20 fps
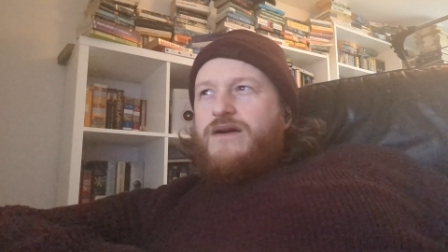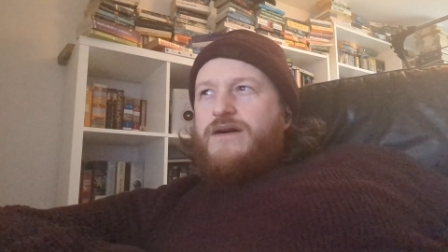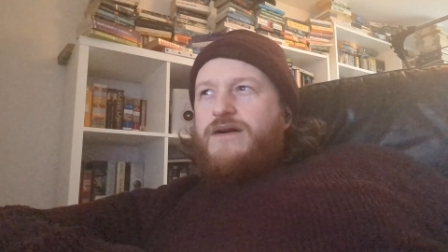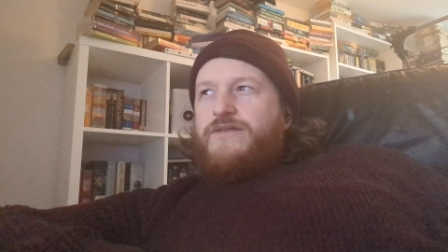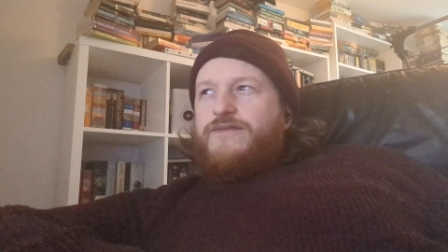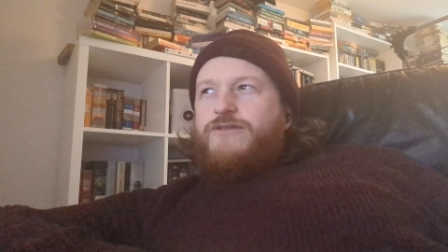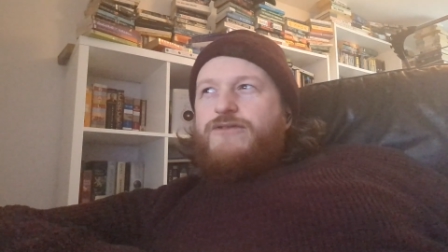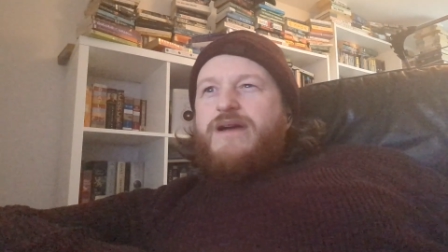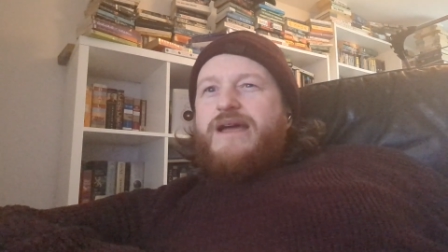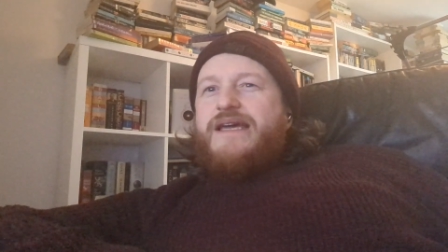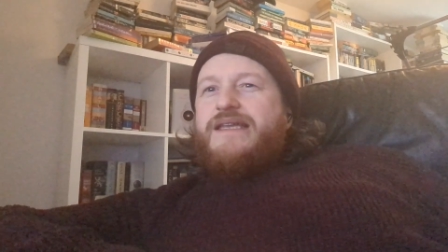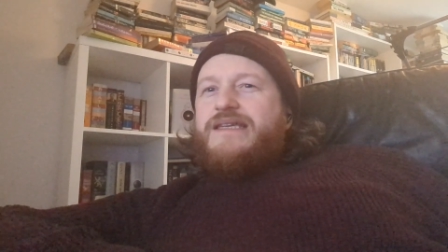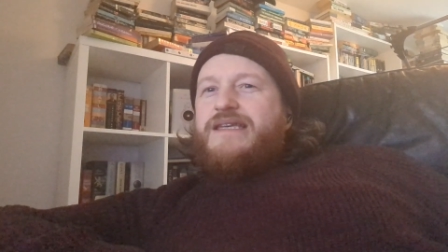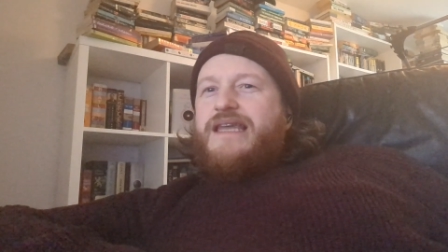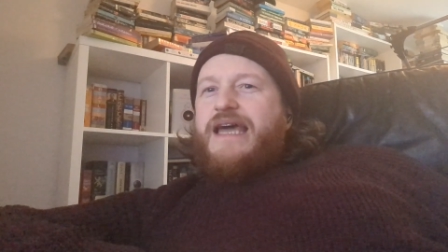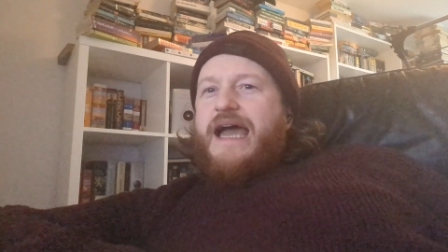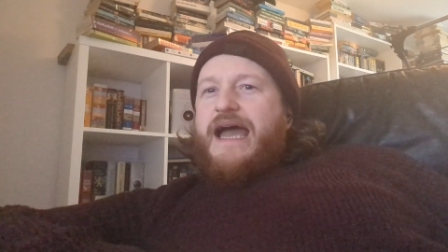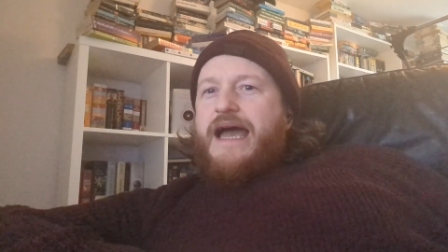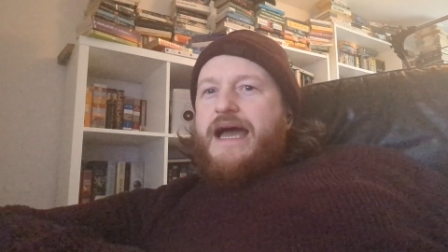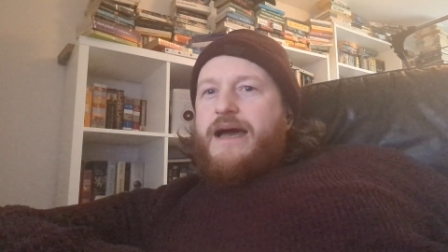I've created
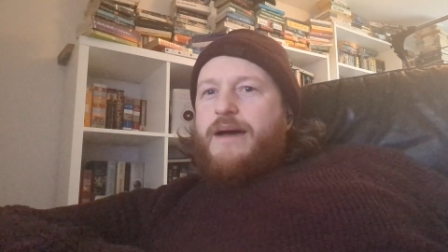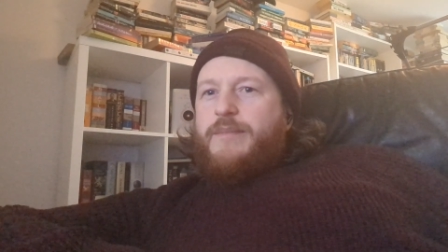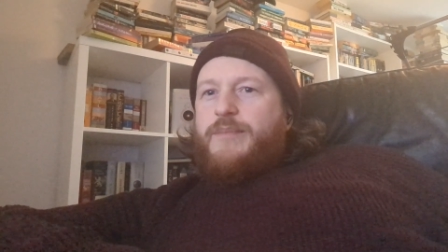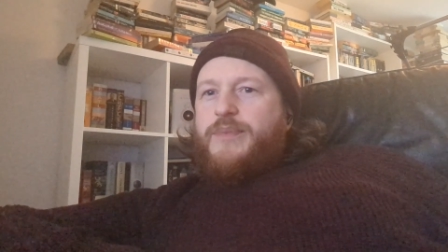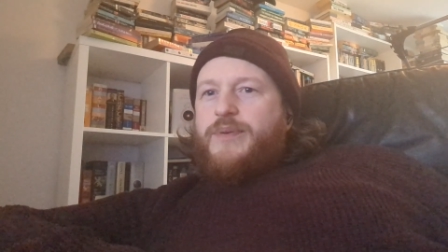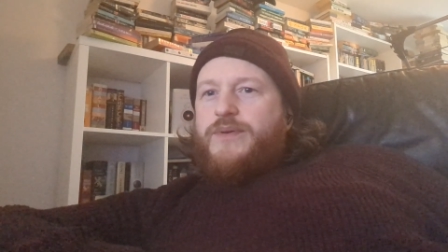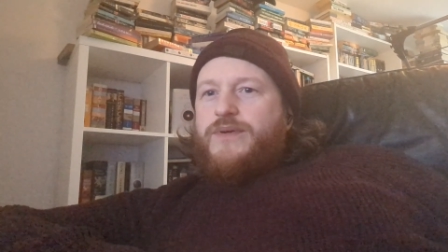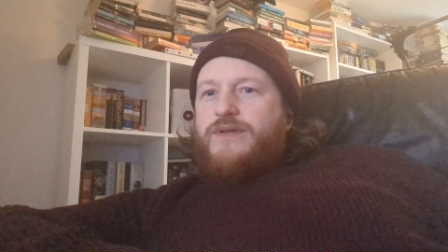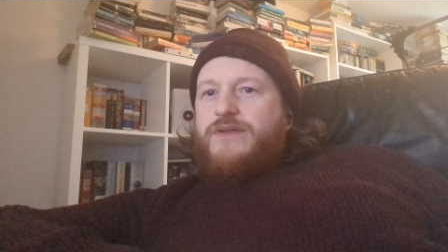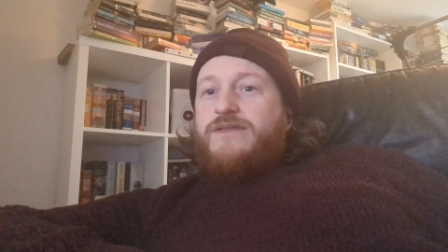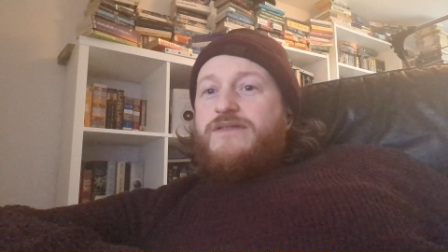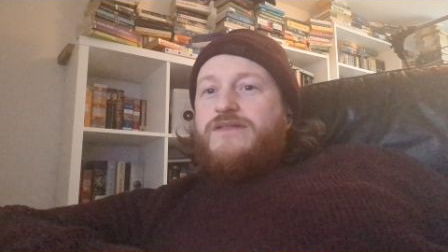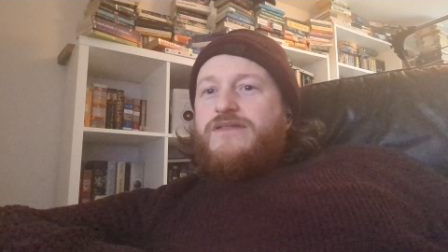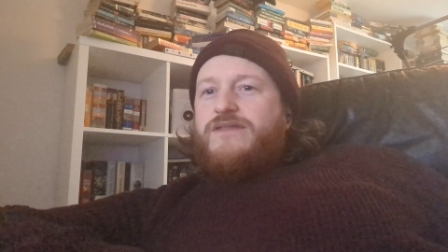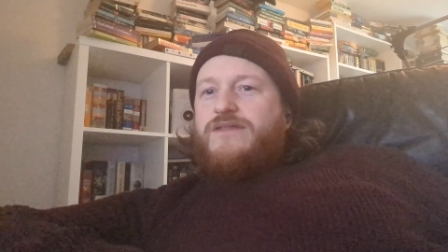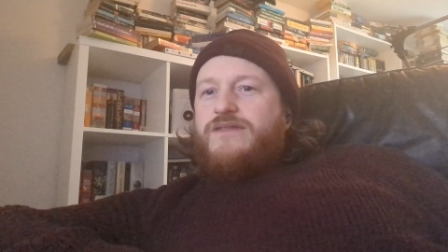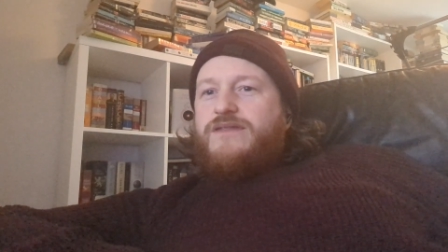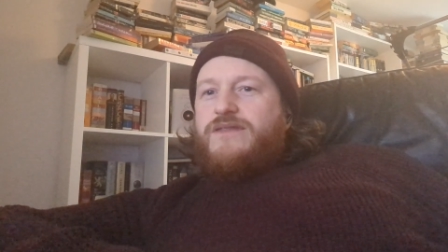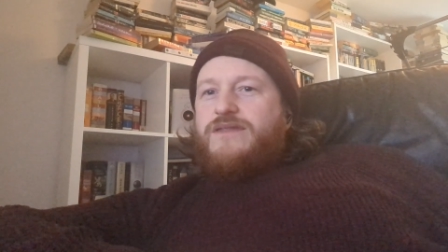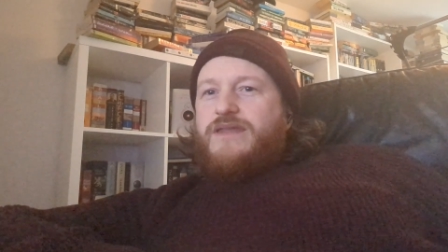an app
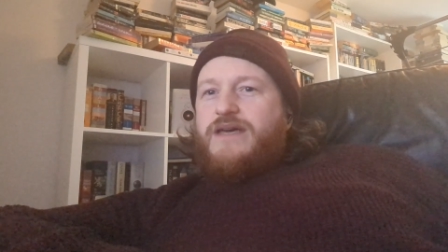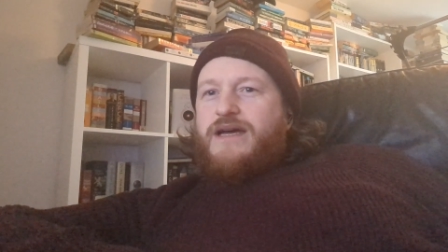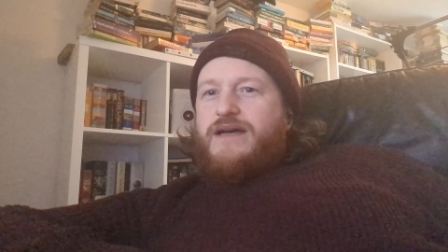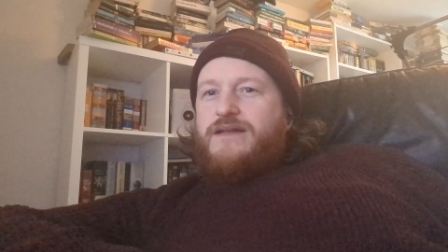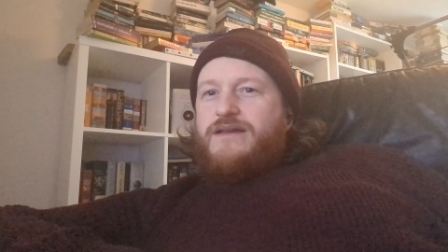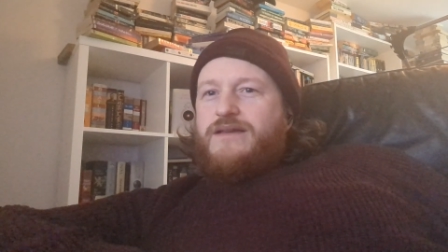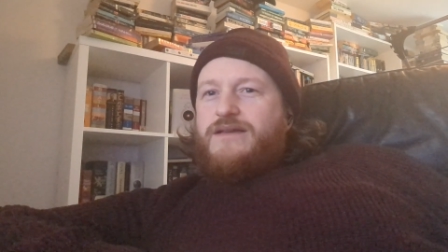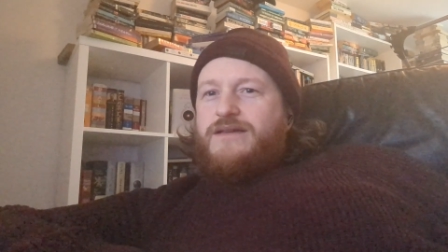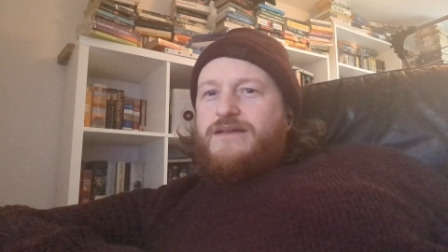that